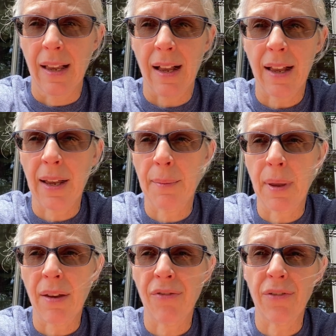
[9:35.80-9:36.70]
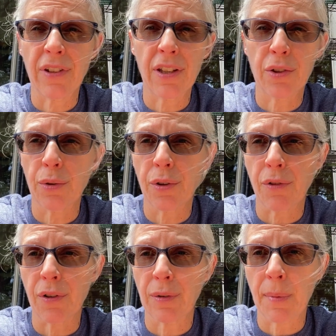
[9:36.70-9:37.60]
I am a
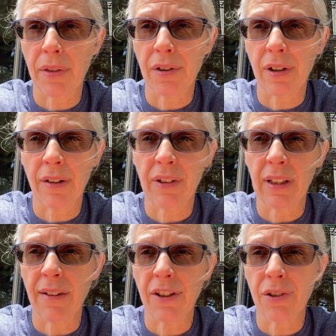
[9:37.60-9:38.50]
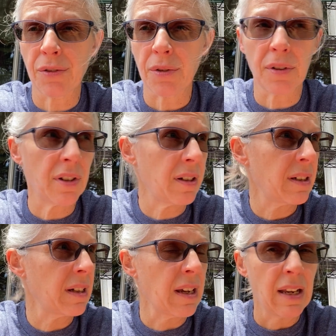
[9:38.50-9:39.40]
52-year-old mother of an 11-year-old.
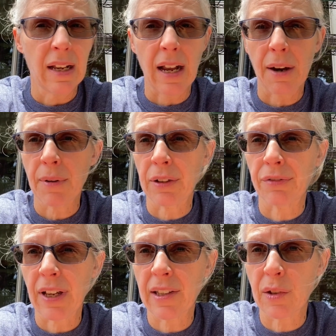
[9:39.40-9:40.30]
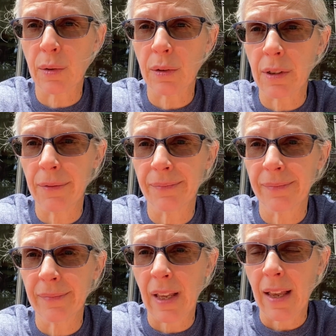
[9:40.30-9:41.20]
I run a flight school,
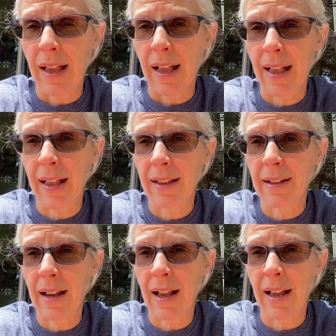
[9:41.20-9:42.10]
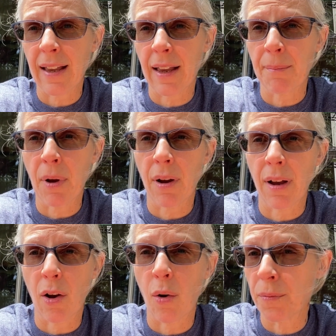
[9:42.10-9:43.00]
and I am
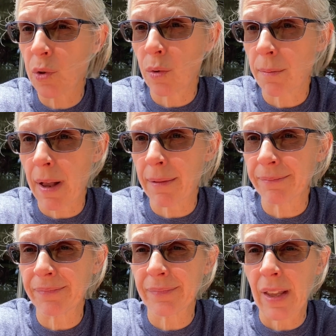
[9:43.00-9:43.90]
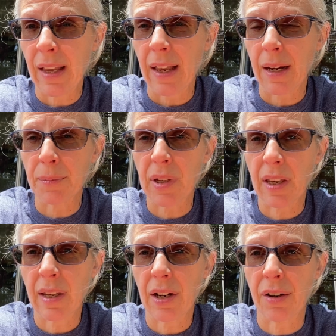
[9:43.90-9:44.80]
homeschool mom and I'm
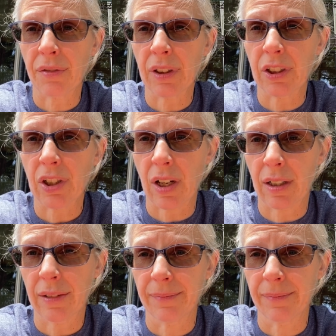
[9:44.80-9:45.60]
taking care of a little dog.